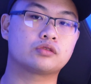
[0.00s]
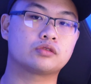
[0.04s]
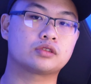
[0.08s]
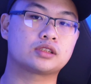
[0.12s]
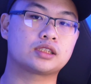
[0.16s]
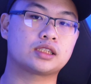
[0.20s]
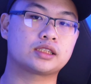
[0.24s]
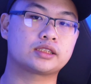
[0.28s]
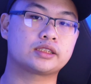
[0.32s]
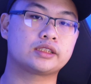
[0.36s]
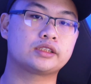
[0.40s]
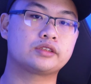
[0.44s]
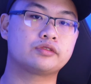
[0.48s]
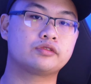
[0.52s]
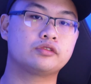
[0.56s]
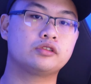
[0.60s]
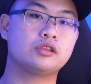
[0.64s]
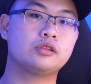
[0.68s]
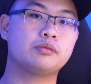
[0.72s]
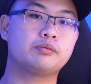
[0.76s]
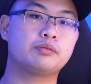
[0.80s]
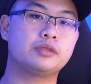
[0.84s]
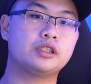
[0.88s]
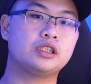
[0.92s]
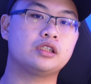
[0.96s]
to
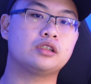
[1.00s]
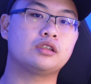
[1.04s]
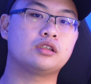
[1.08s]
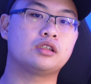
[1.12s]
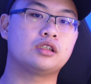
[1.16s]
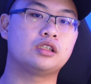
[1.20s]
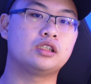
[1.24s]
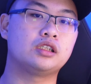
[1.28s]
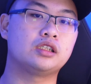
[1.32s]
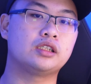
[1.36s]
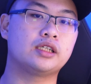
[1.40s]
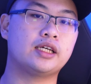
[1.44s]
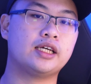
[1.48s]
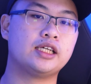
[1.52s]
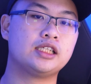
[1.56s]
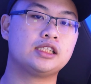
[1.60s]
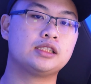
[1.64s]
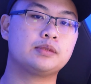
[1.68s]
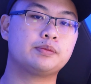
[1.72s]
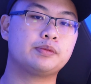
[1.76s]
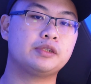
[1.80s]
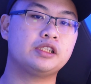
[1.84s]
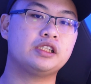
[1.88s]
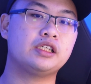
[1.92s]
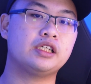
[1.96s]
successfully beat the
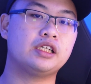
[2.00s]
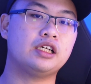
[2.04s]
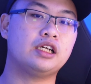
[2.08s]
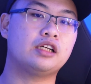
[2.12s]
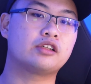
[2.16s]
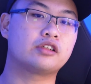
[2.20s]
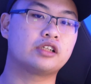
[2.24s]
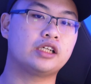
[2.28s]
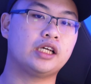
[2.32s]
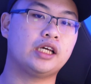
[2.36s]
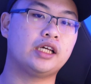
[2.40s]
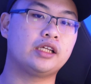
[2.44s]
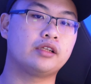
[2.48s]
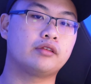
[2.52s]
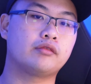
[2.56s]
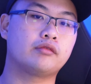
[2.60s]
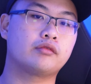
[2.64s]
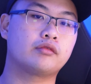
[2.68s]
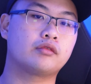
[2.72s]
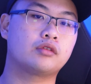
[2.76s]
SP800N.